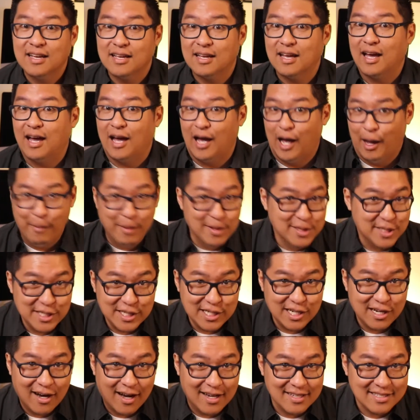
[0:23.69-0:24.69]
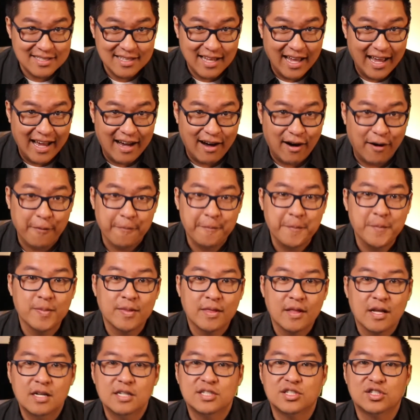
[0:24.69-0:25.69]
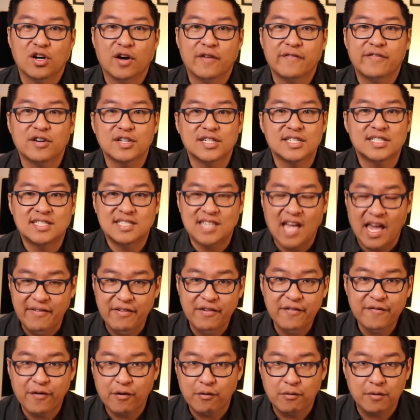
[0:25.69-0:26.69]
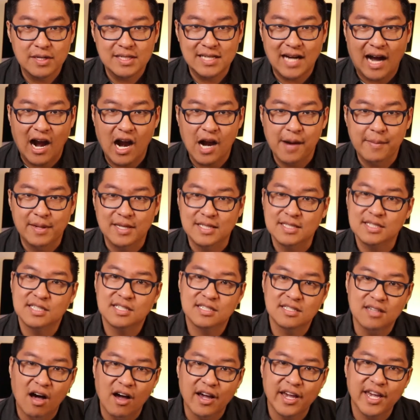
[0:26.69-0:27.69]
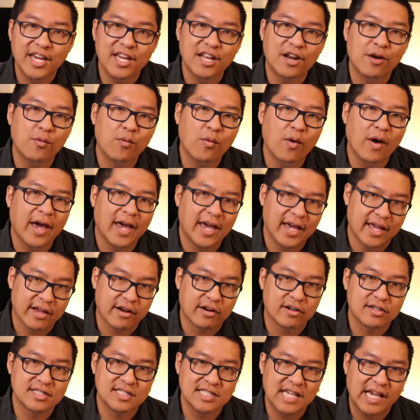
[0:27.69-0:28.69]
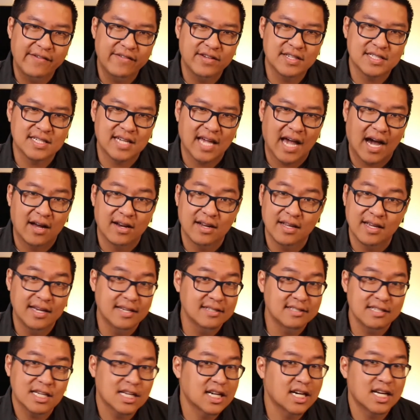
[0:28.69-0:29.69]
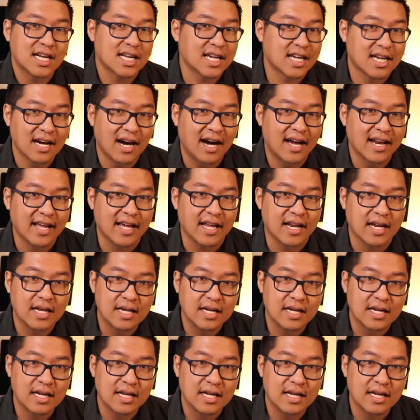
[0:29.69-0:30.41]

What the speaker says: How much does it cost now? So if you're saving for retirement, socking it away in your savings account isn't going to cut it.